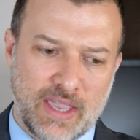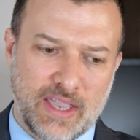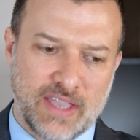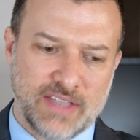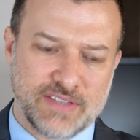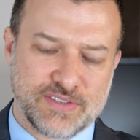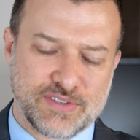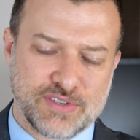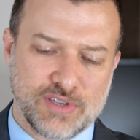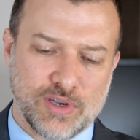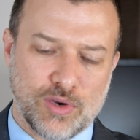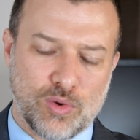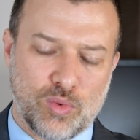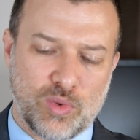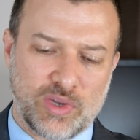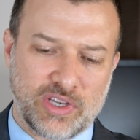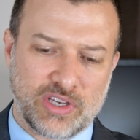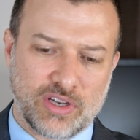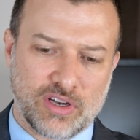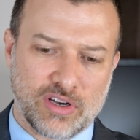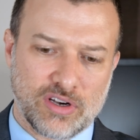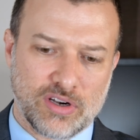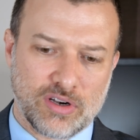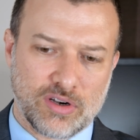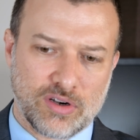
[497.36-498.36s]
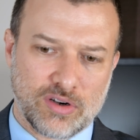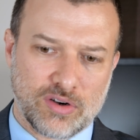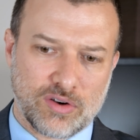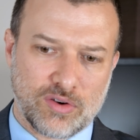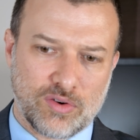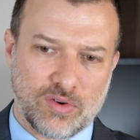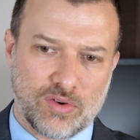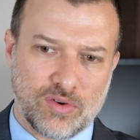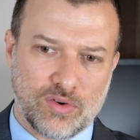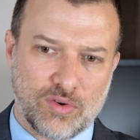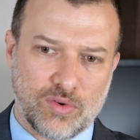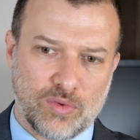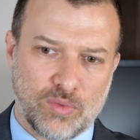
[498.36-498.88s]
And so when you're
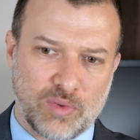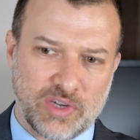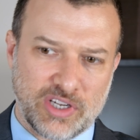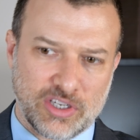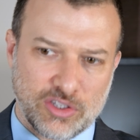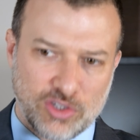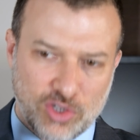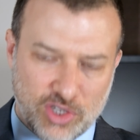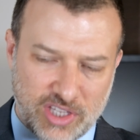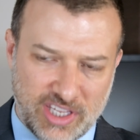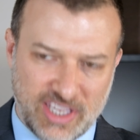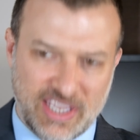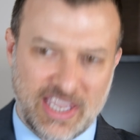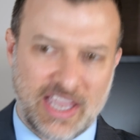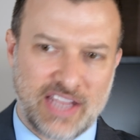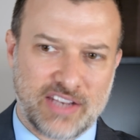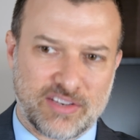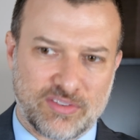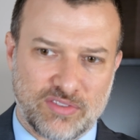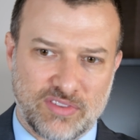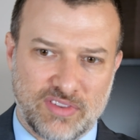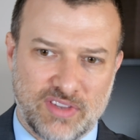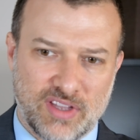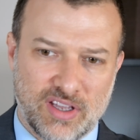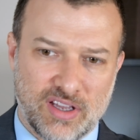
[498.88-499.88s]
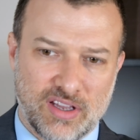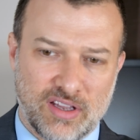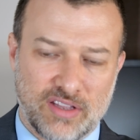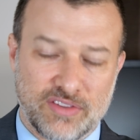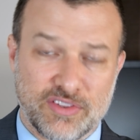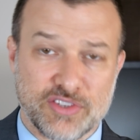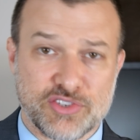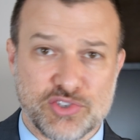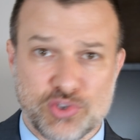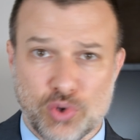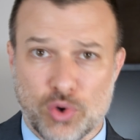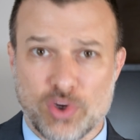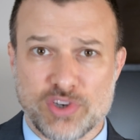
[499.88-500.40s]
looking at
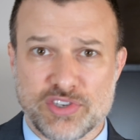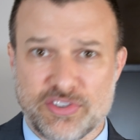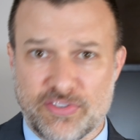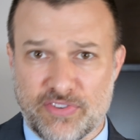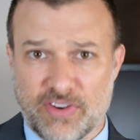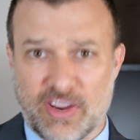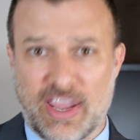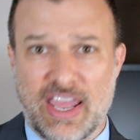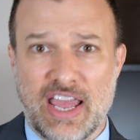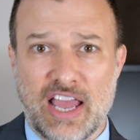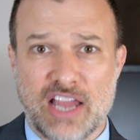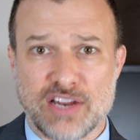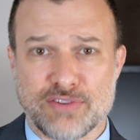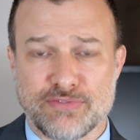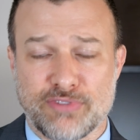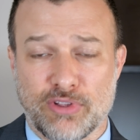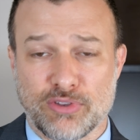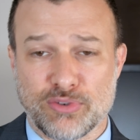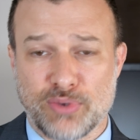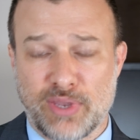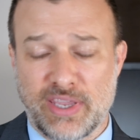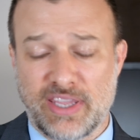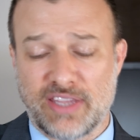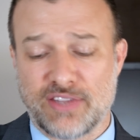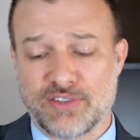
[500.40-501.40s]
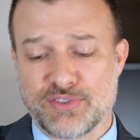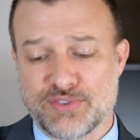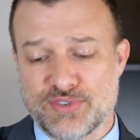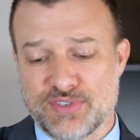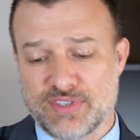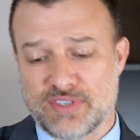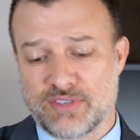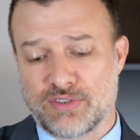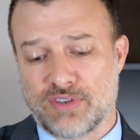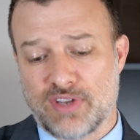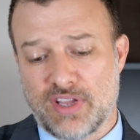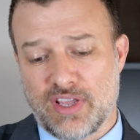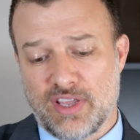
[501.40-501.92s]
the source of your cash flow ins,
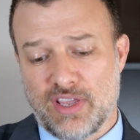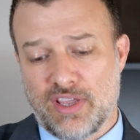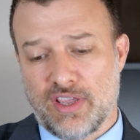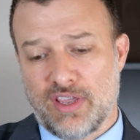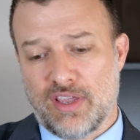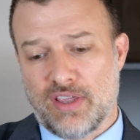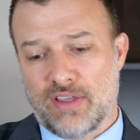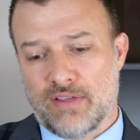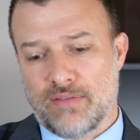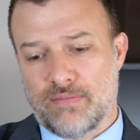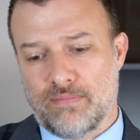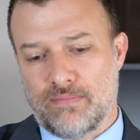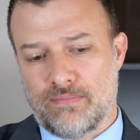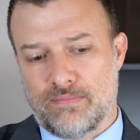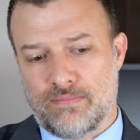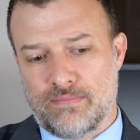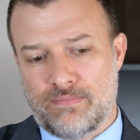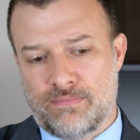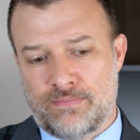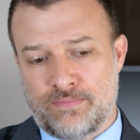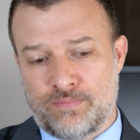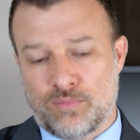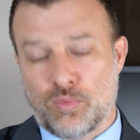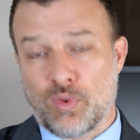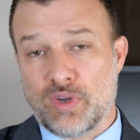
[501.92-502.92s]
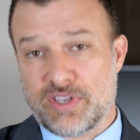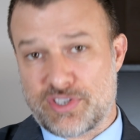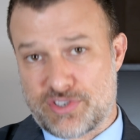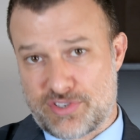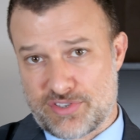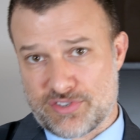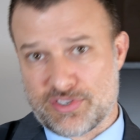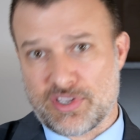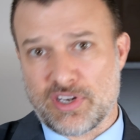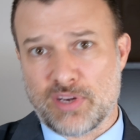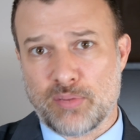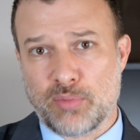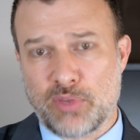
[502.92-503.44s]
and which
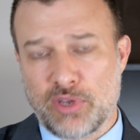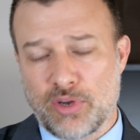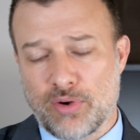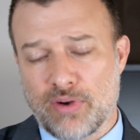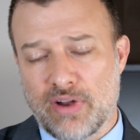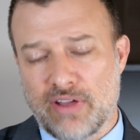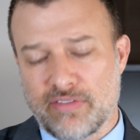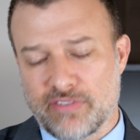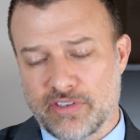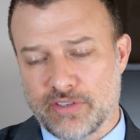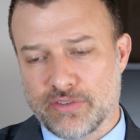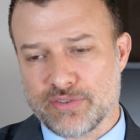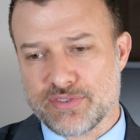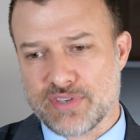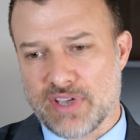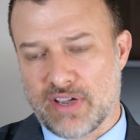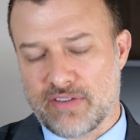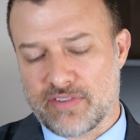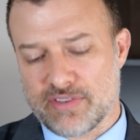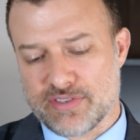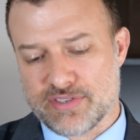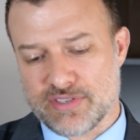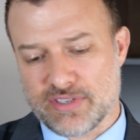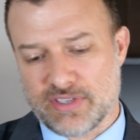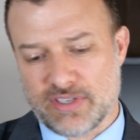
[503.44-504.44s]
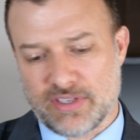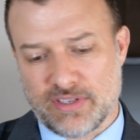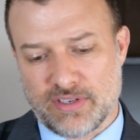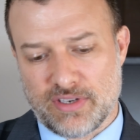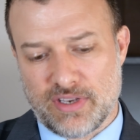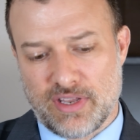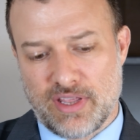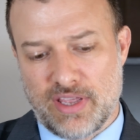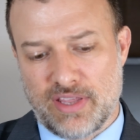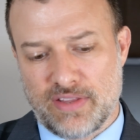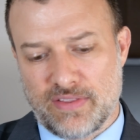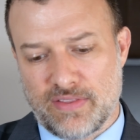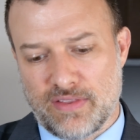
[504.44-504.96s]
is going to be your revenues, obviously,
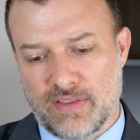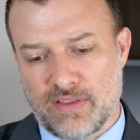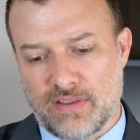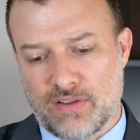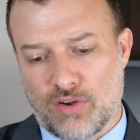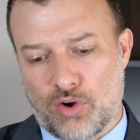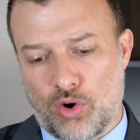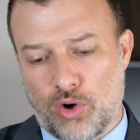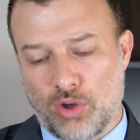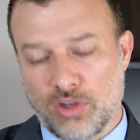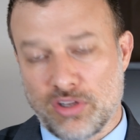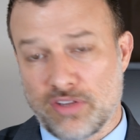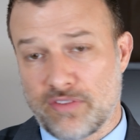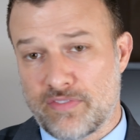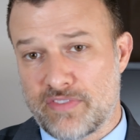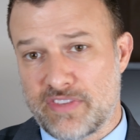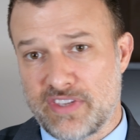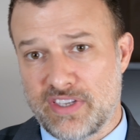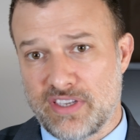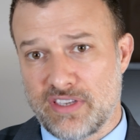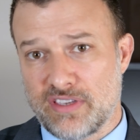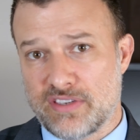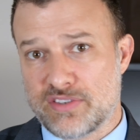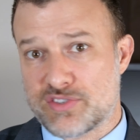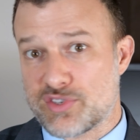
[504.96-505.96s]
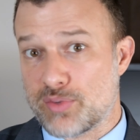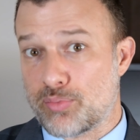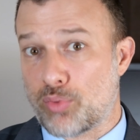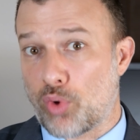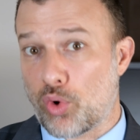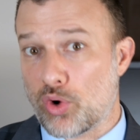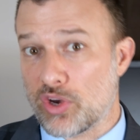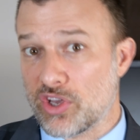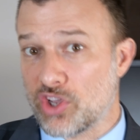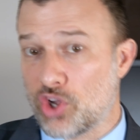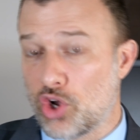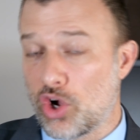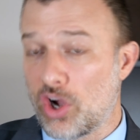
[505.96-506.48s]
and all of the
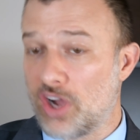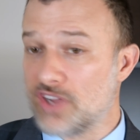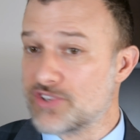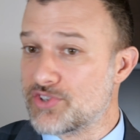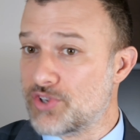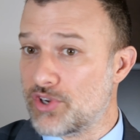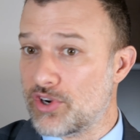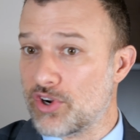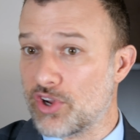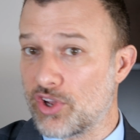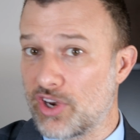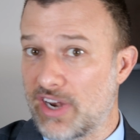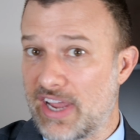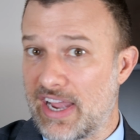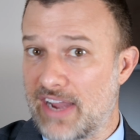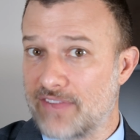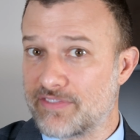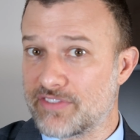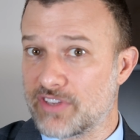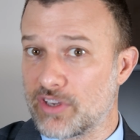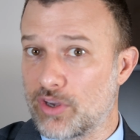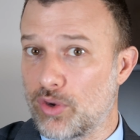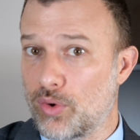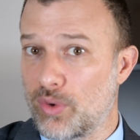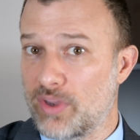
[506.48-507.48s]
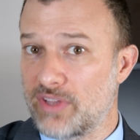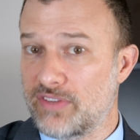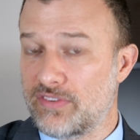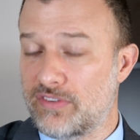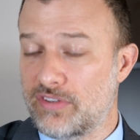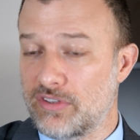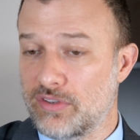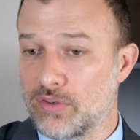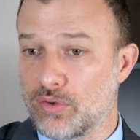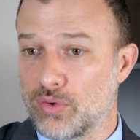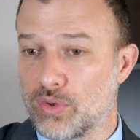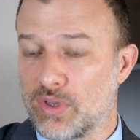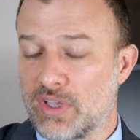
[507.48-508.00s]
supporting costs that are going to have to go
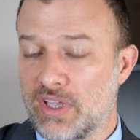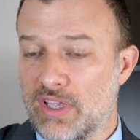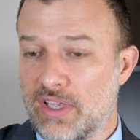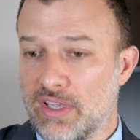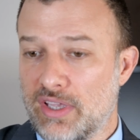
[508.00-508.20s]
into